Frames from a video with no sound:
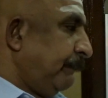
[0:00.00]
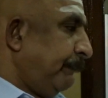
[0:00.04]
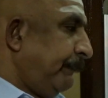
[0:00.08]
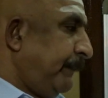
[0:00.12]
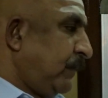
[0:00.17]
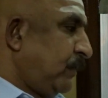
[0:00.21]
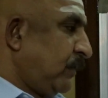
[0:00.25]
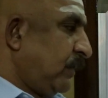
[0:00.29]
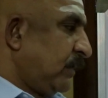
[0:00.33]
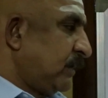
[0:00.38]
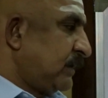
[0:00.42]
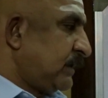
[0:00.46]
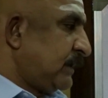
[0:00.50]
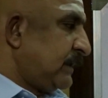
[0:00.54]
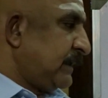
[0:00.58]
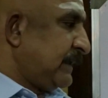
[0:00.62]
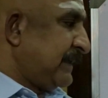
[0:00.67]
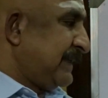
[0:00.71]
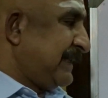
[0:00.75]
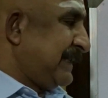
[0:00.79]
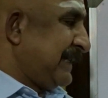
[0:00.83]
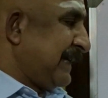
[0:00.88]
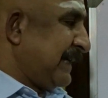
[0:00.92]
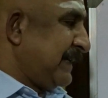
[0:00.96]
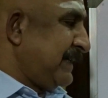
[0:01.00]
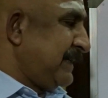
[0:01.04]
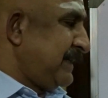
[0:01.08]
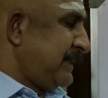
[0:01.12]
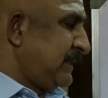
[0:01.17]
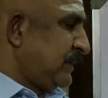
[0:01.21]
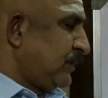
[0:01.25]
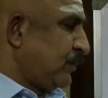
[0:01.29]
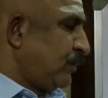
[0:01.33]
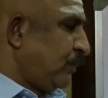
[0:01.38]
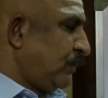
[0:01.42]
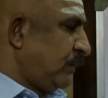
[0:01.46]
because
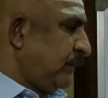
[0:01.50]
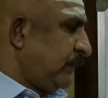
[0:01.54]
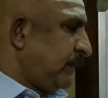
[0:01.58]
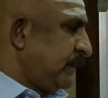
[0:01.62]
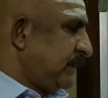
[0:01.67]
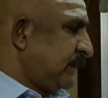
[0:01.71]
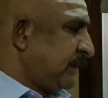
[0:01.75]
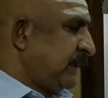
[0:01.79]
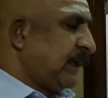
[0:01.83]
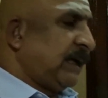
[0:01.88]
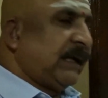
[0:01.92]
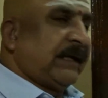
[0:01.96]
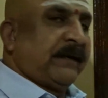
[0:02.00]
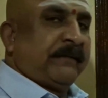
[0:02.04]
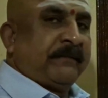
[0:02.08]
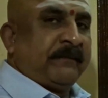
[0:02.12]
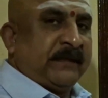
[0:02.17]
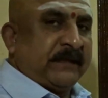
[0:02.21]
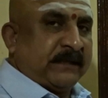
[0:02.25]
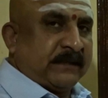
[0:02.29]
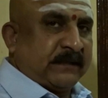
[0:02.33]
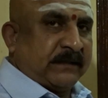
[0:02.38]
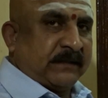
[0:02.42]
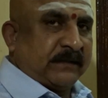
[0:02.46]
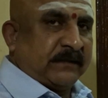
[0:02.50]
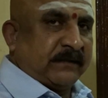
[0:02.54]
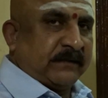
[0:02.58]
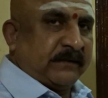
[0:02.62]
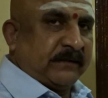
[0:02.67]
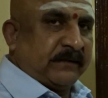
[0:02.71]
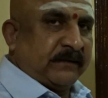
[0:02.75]
Sun's Kutabasthanam is